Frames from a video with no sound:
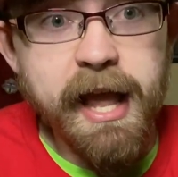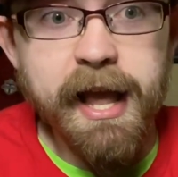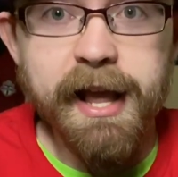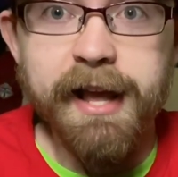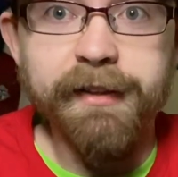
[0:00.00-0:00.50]

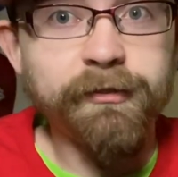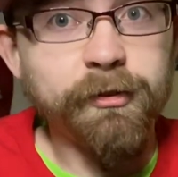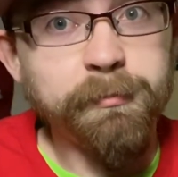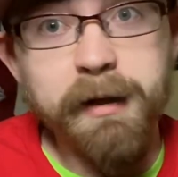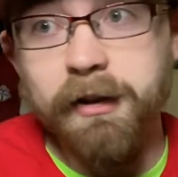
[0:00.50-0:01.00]
And
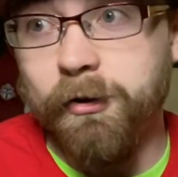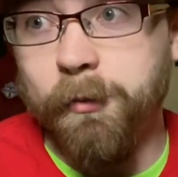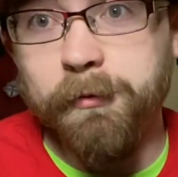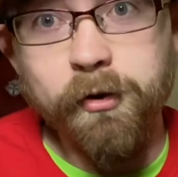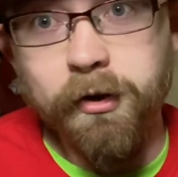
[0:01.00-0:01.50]
you better
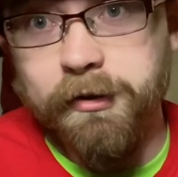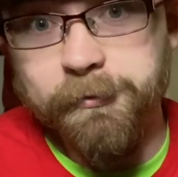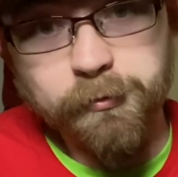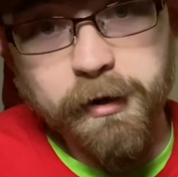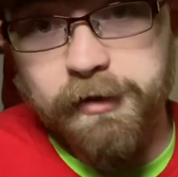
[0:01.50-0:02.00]
hope the goal
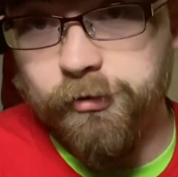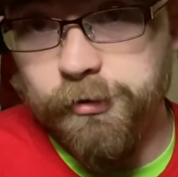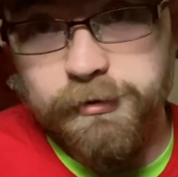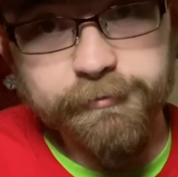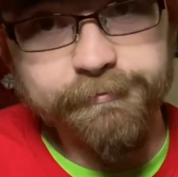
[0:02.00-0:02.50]

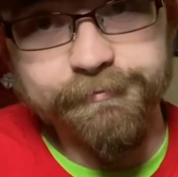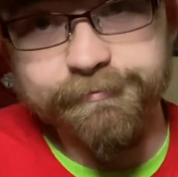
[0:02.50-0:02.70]
differential,